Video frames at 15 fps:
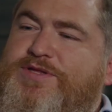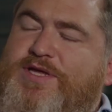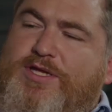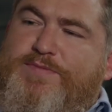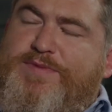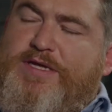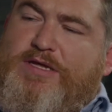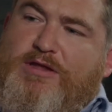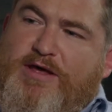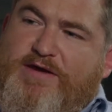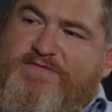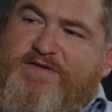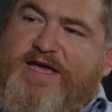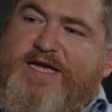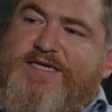you think there'd be a lot
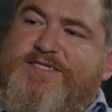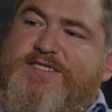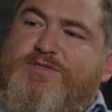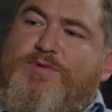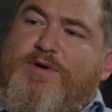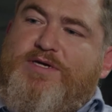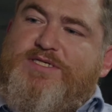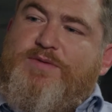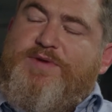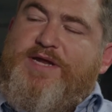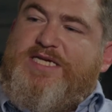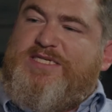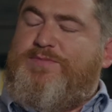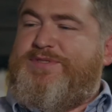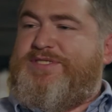of cases where somebody
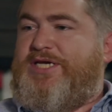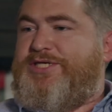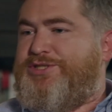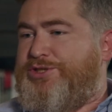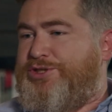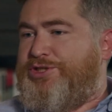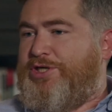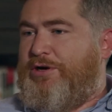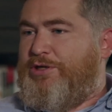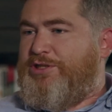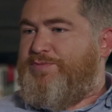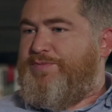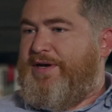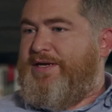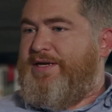has a possession
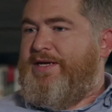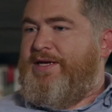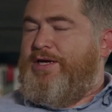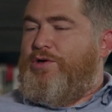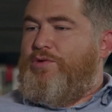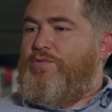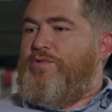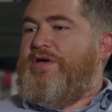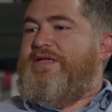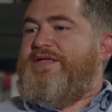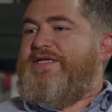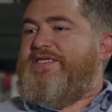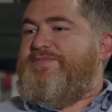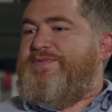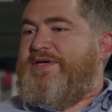charge, but really
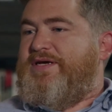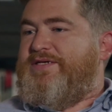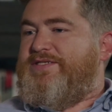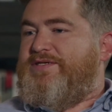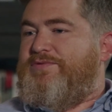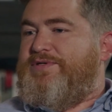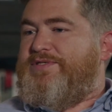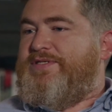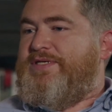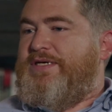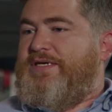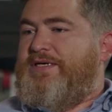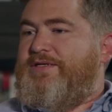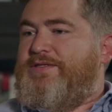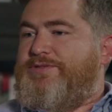it's because there's
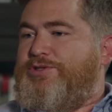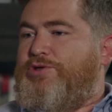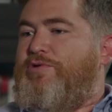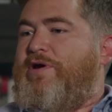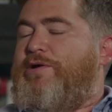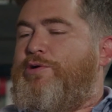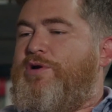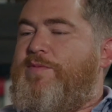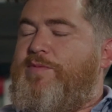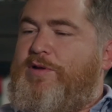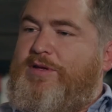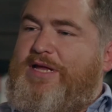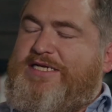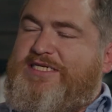greater criminal